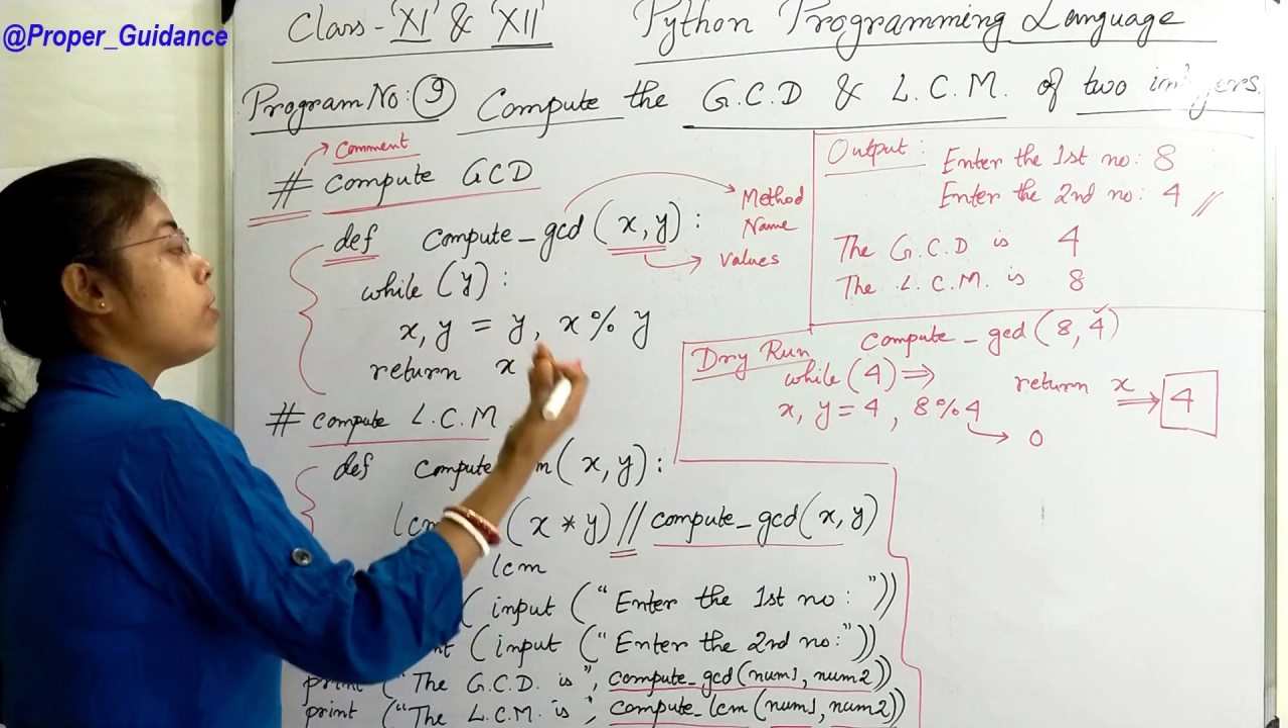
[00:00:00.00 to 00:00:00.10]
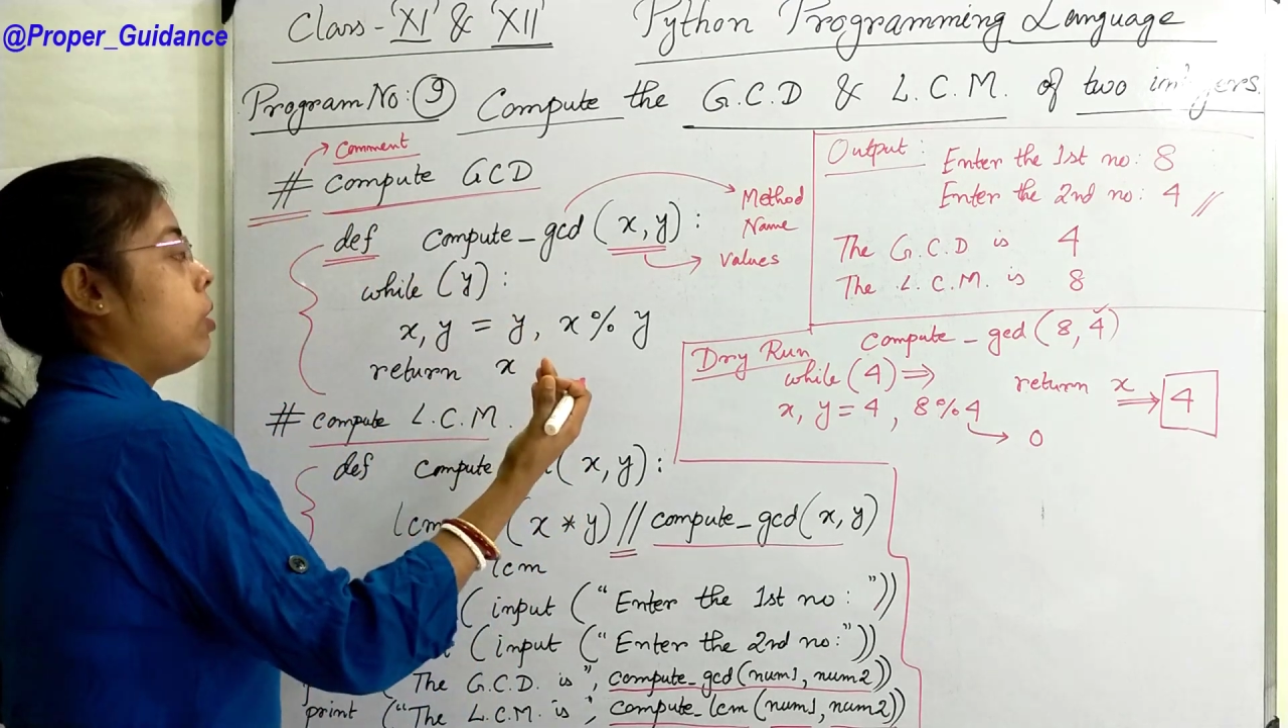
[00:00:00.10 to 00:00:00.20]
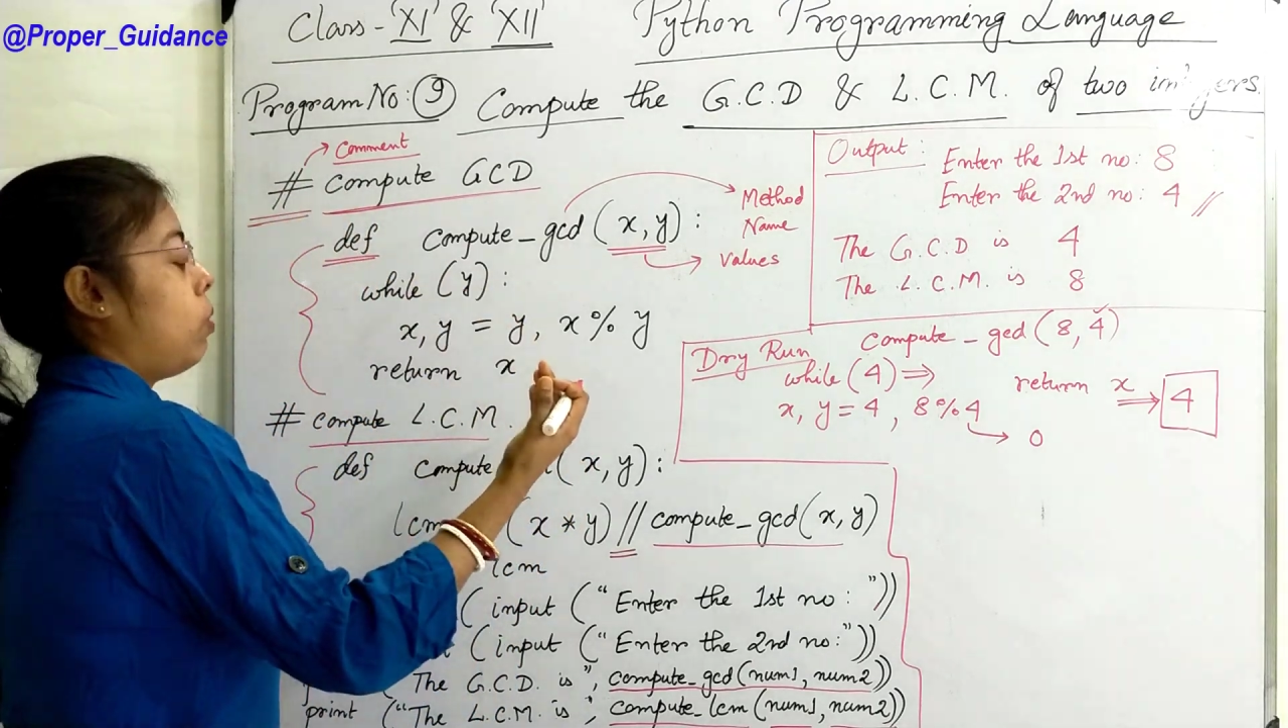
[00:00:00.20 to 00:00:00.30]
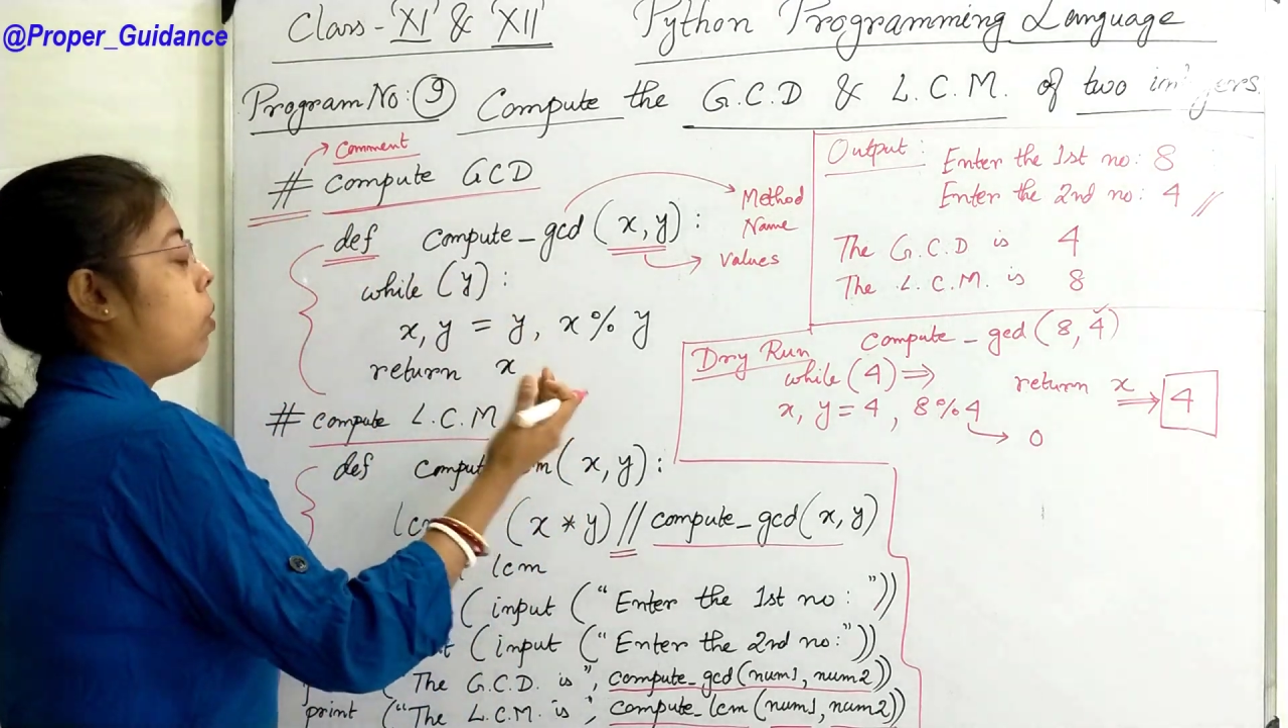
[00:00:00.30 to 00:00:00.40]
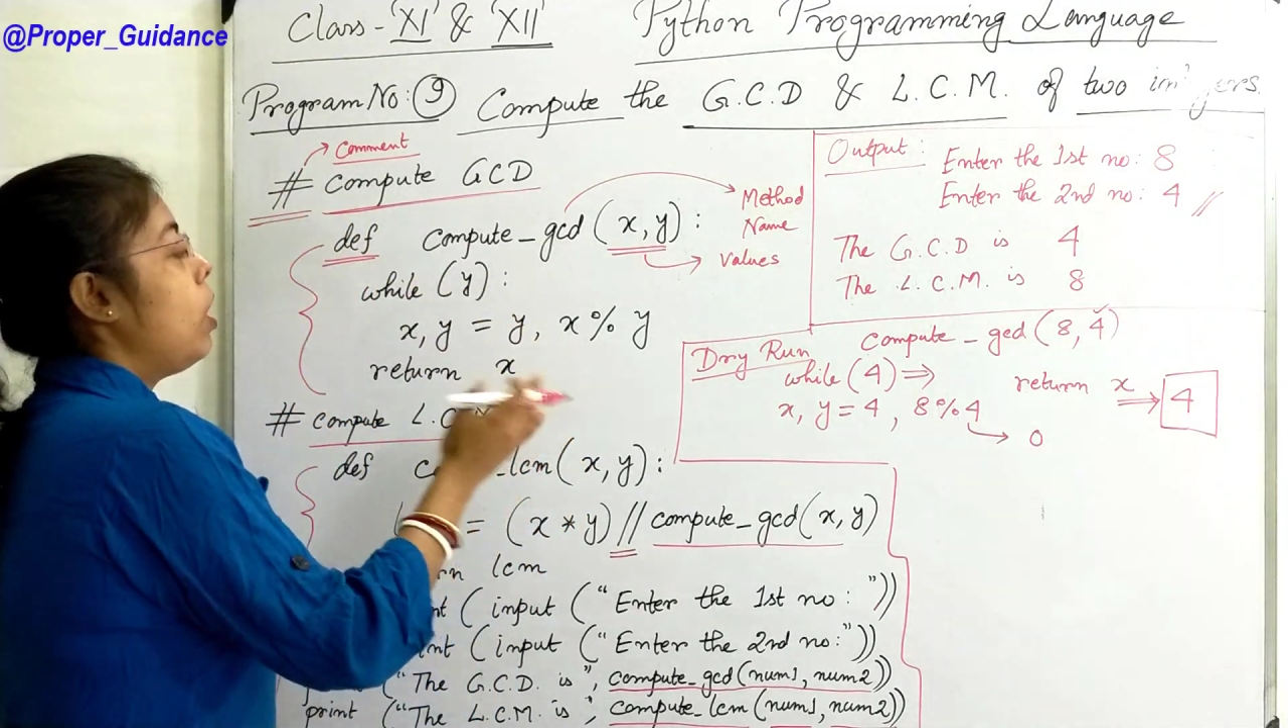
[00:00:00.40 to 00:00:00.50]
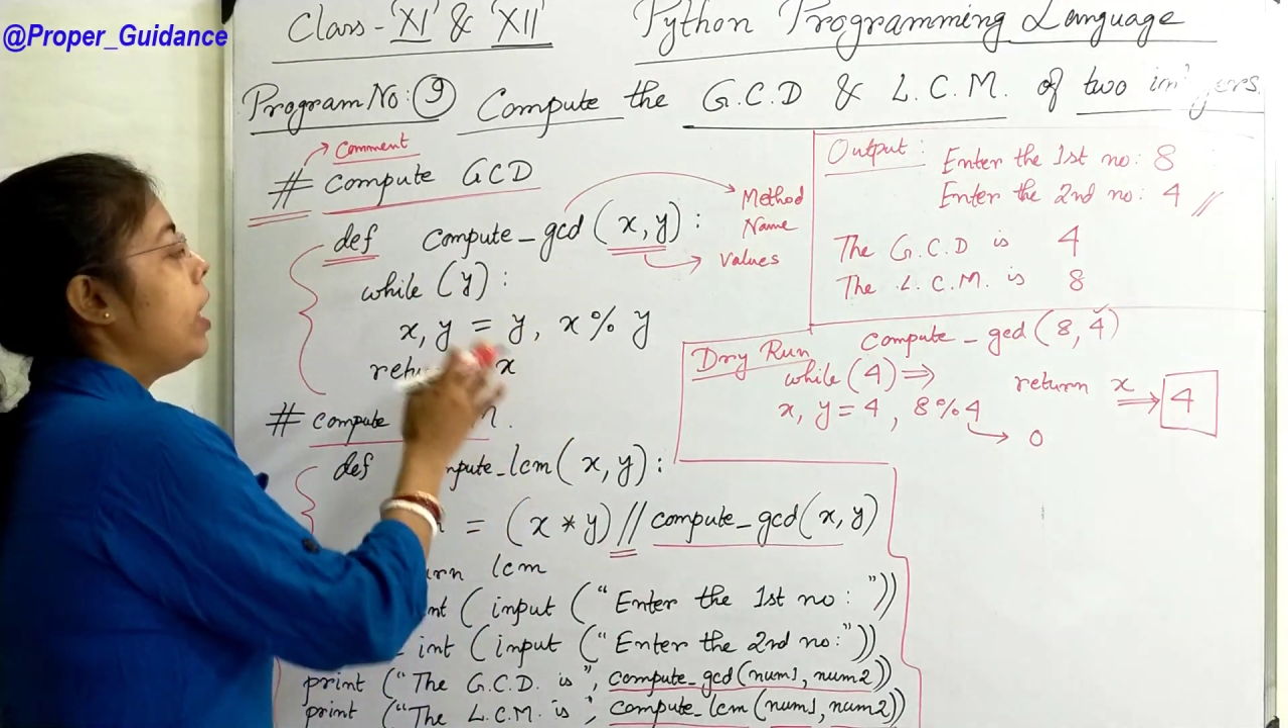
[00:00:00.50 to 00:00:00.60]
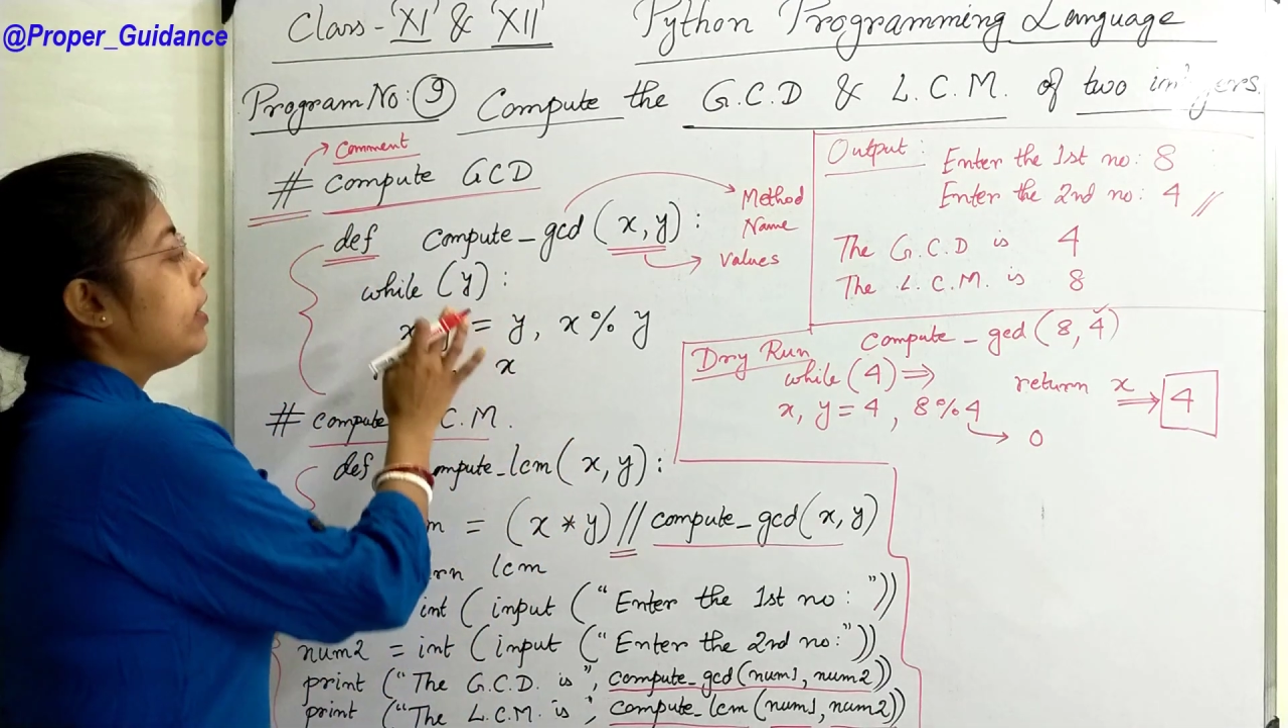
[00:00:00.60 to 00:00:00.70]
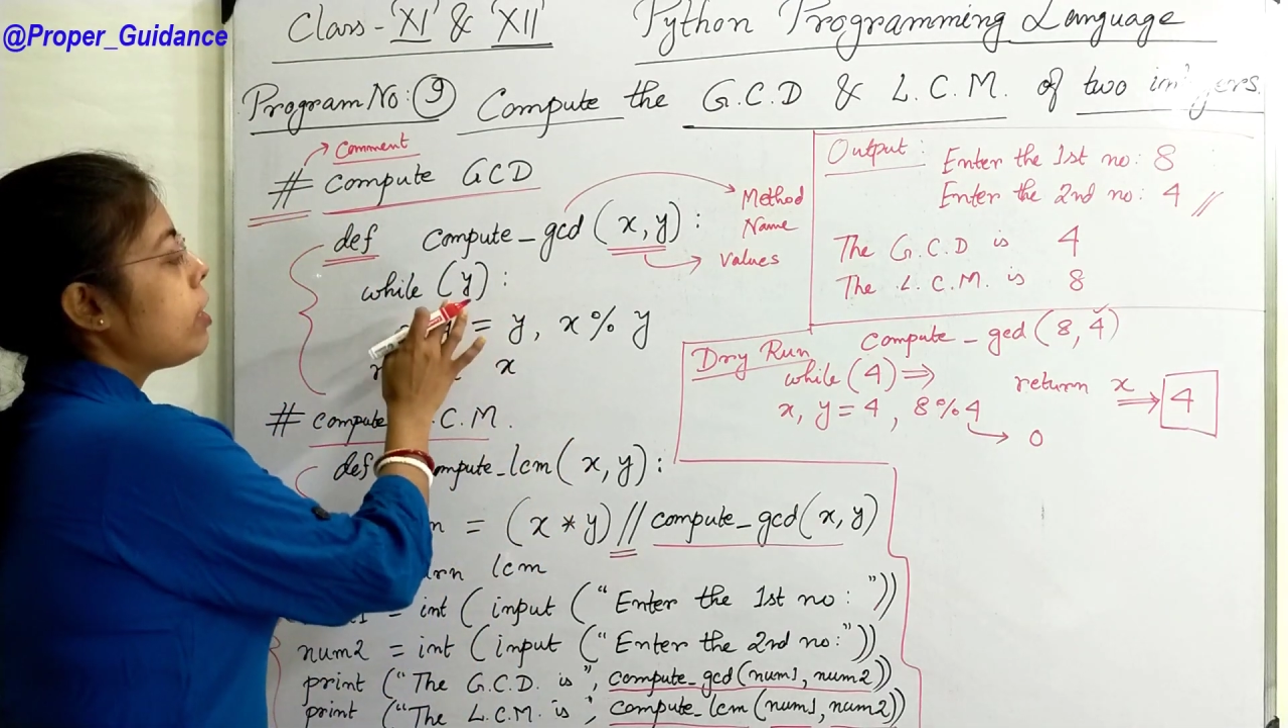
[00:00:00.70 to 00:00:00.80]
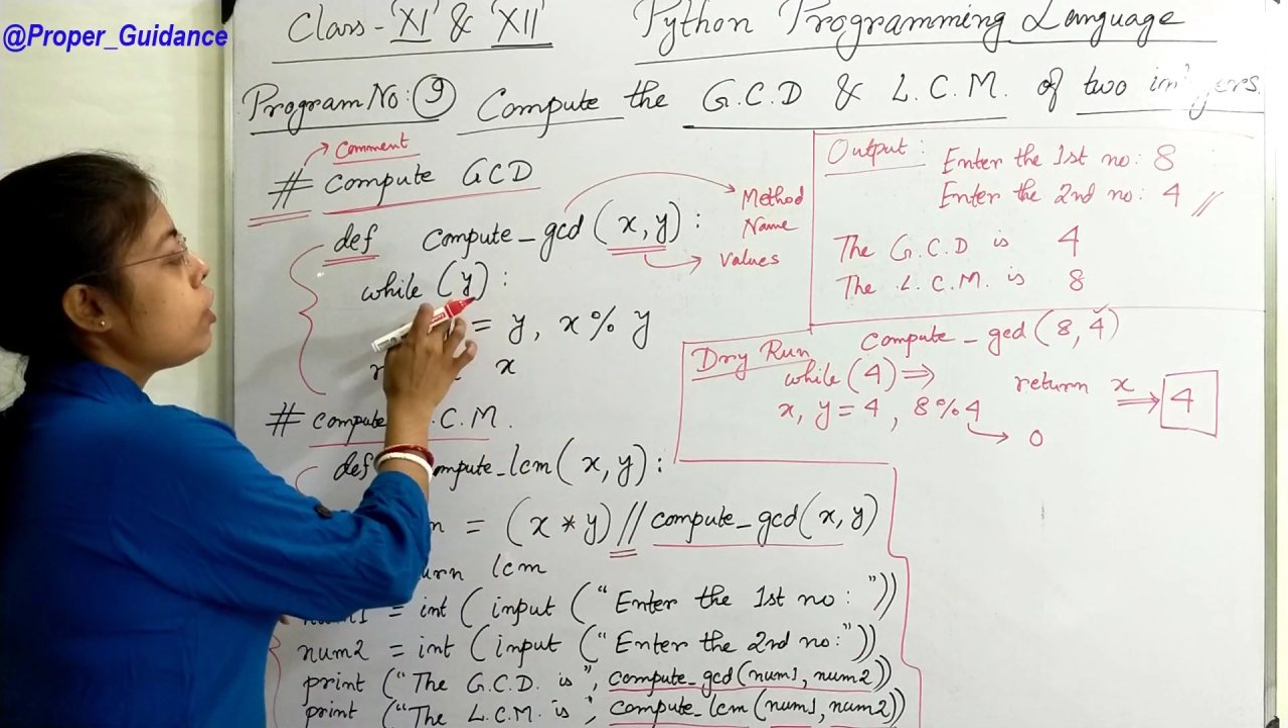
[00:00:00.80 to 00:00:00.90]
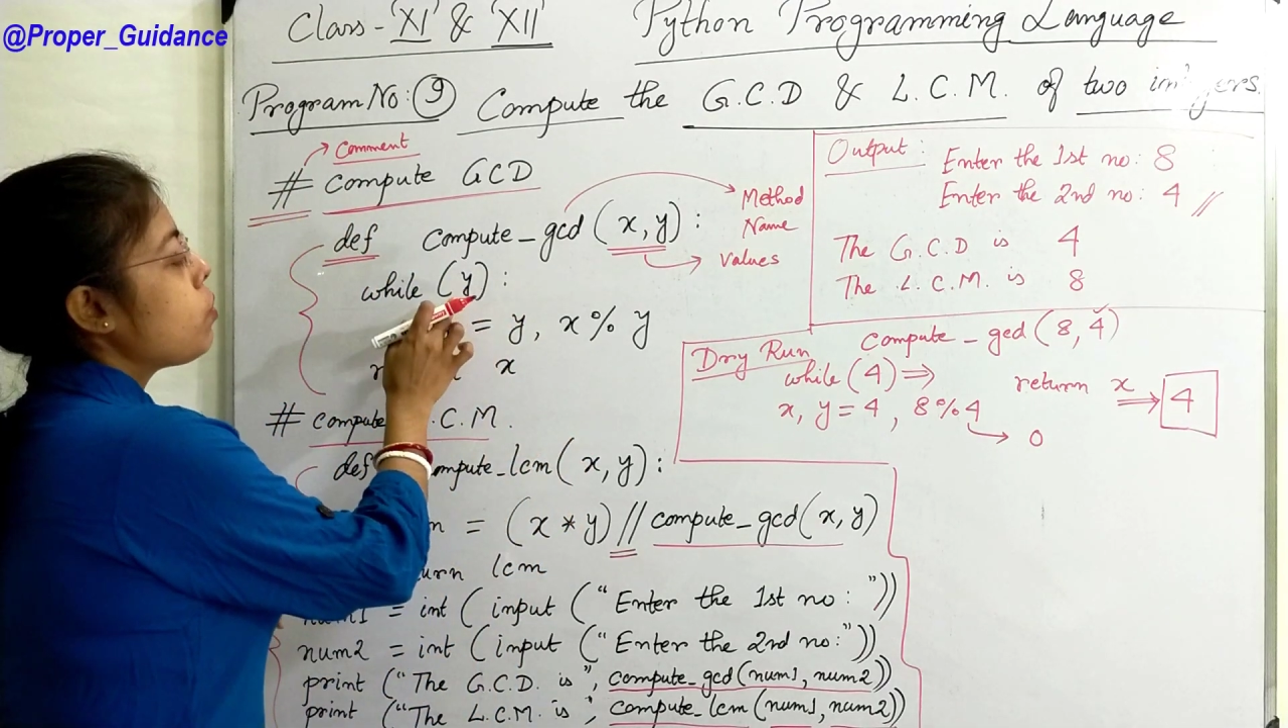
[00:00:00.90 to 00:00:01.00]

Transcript: 0, that